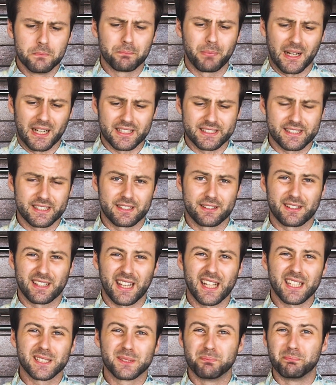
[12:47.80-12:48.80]
But
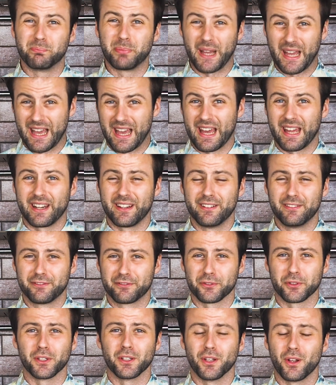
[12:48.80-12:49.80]
that's bad
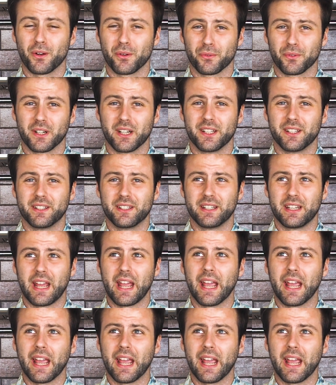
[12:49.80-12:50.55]
for a long run,